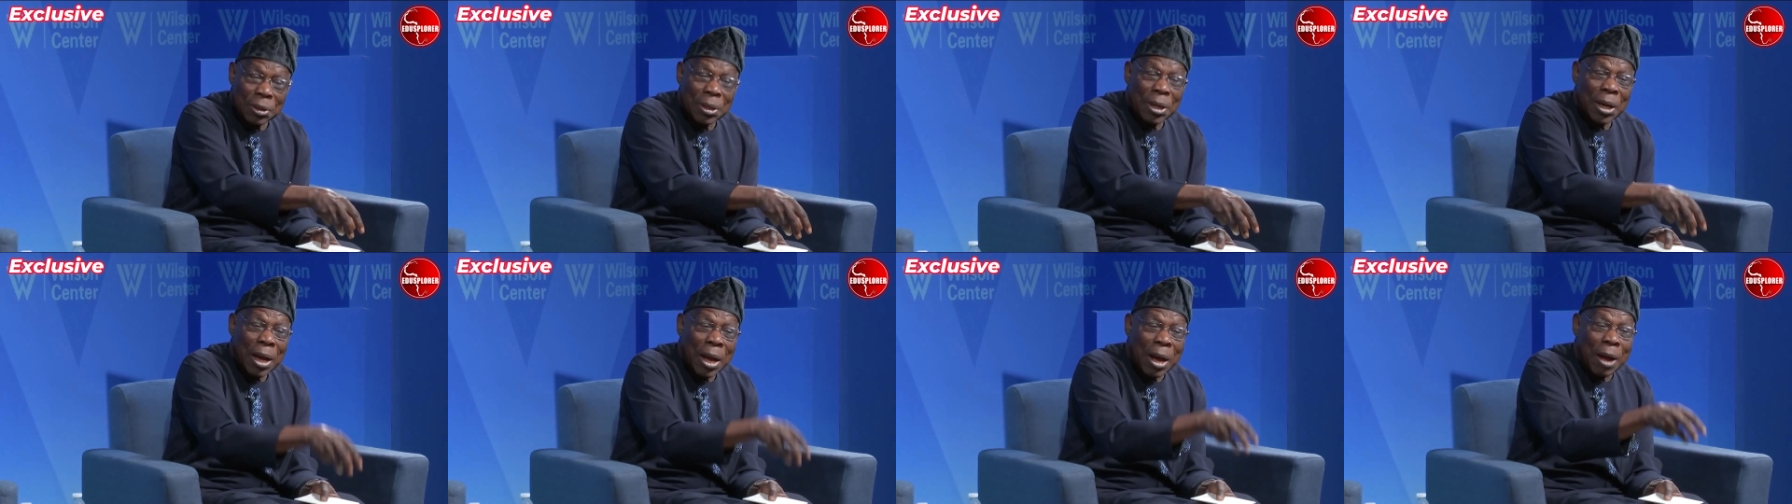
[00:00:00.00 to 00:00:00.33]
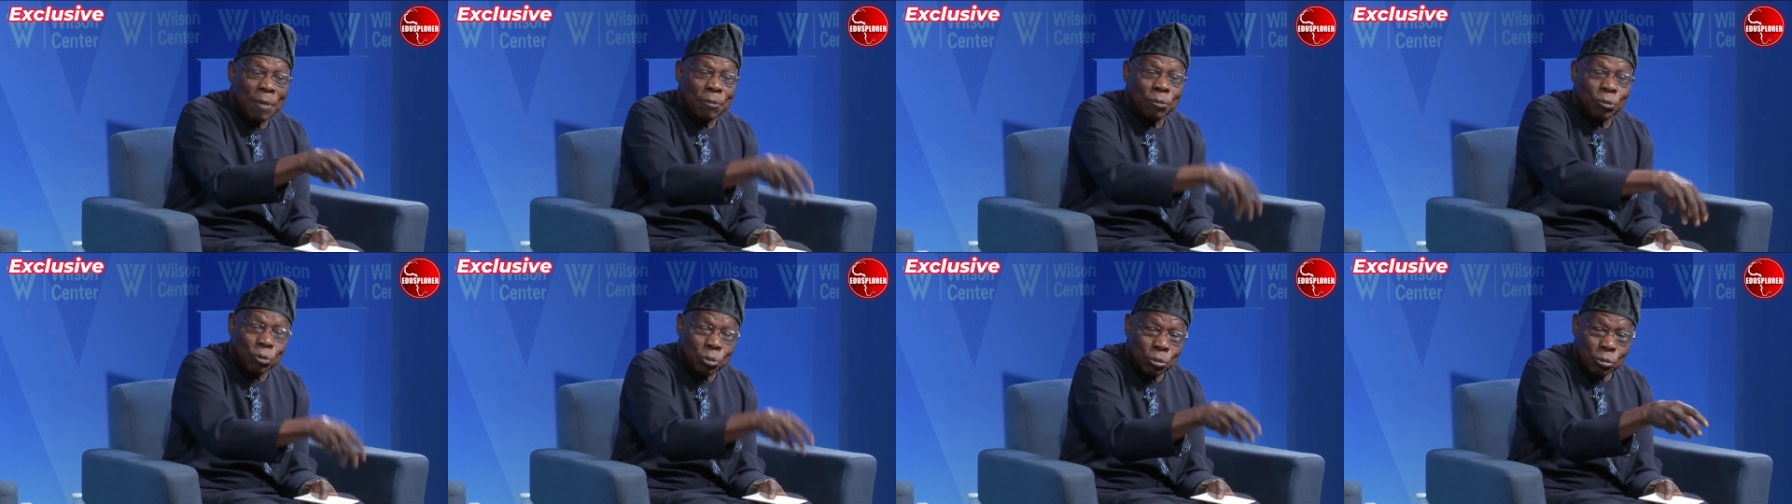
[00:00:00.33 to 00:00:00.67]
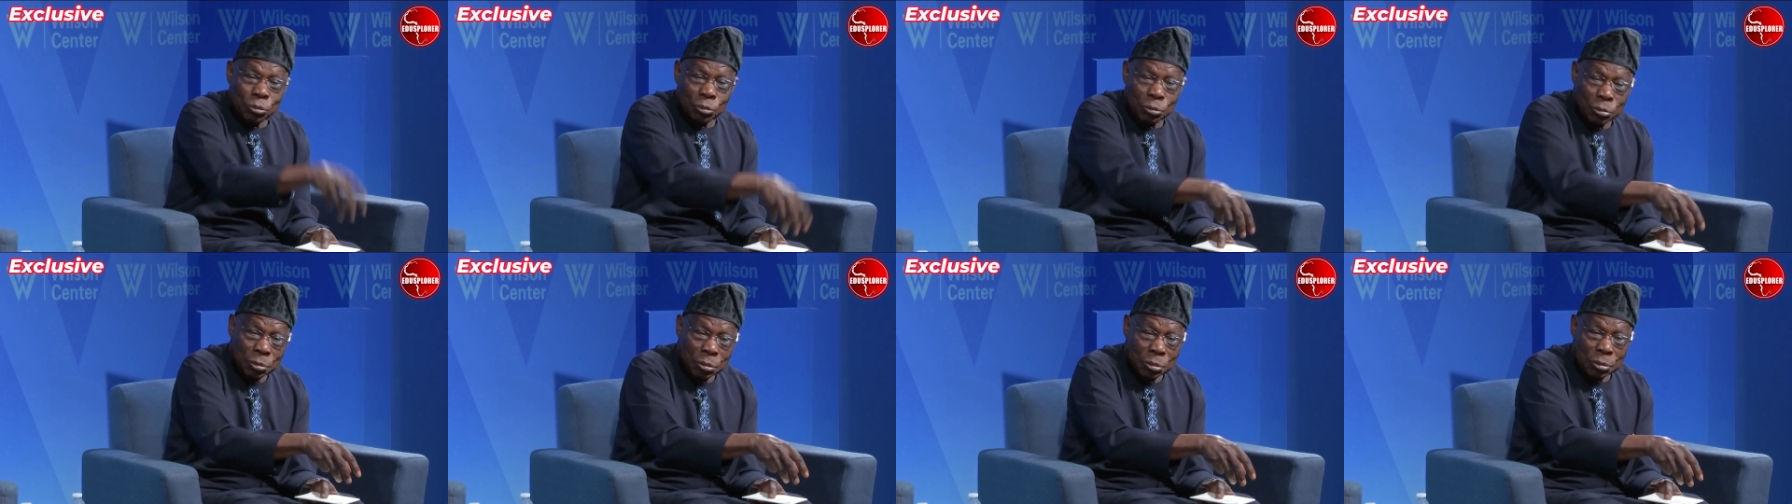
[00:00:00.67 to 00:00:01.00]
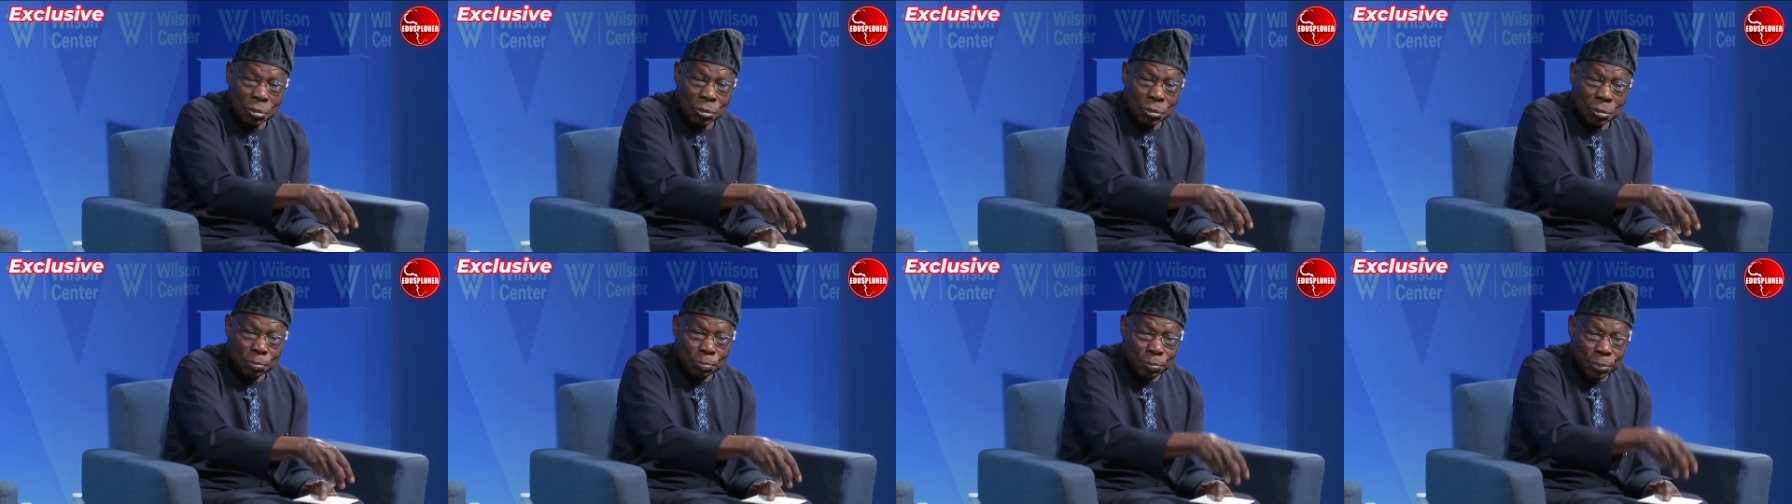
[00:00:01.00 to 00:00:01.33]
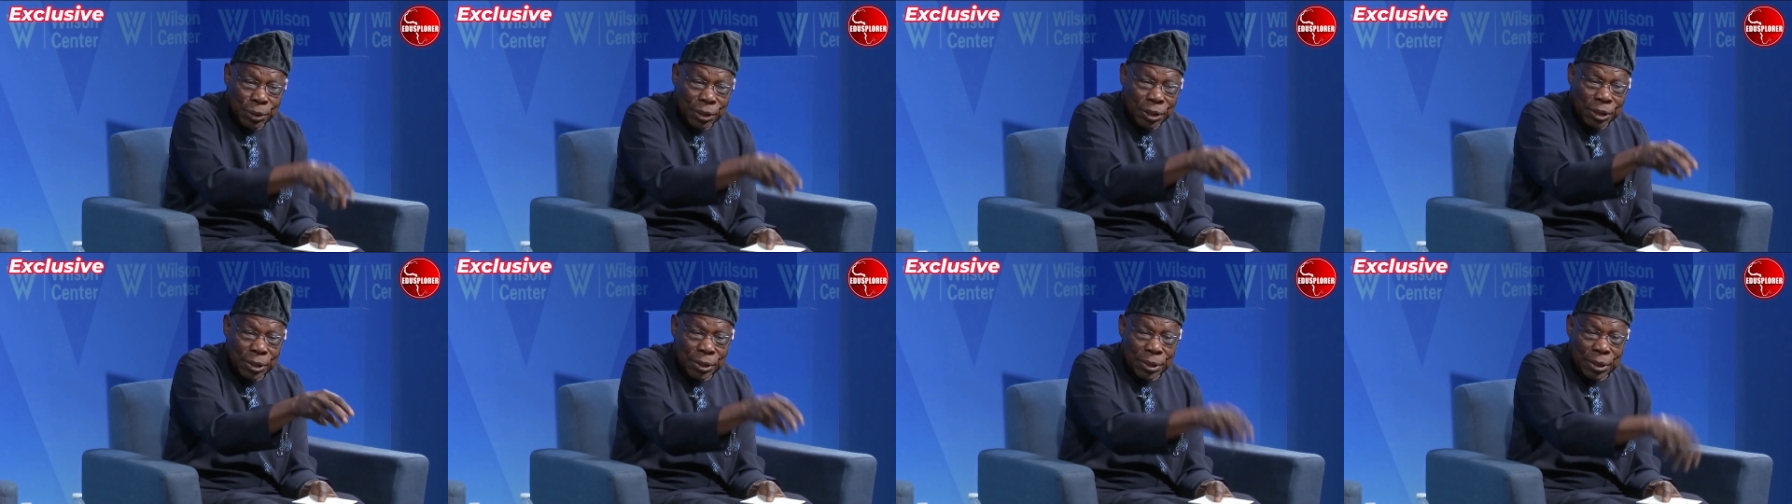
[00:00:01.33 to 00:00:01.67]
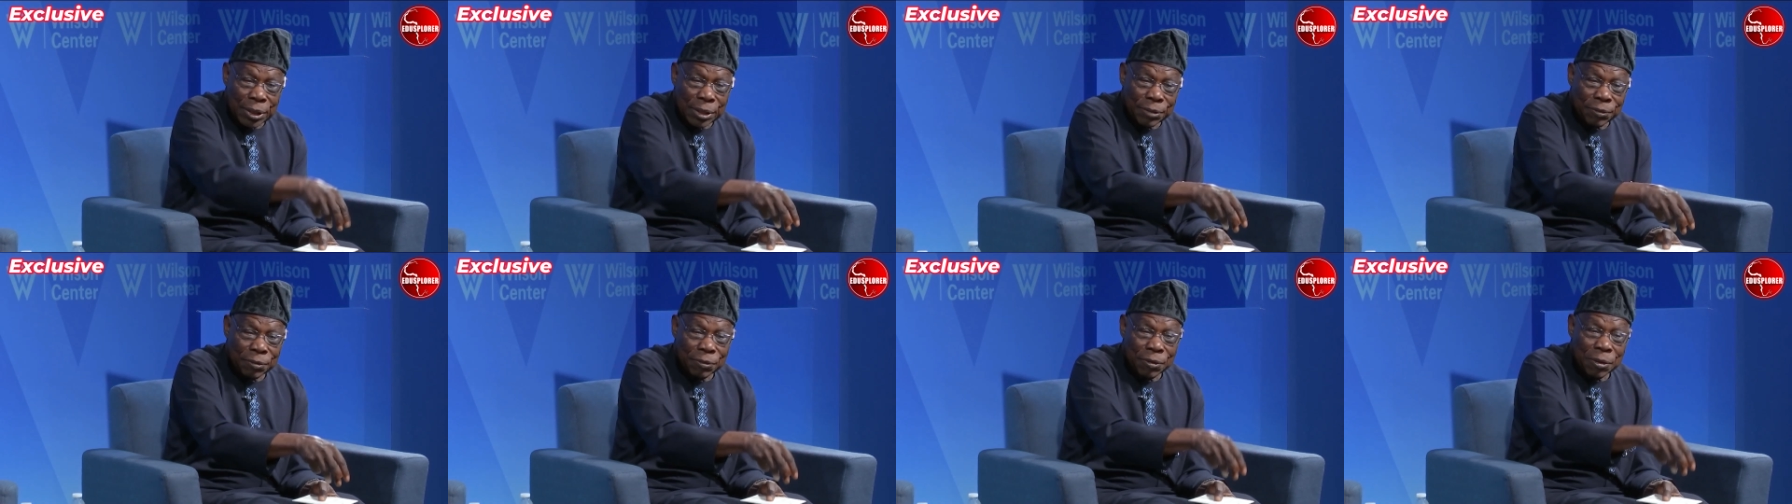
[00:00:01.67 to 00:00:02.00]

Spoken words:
have to be the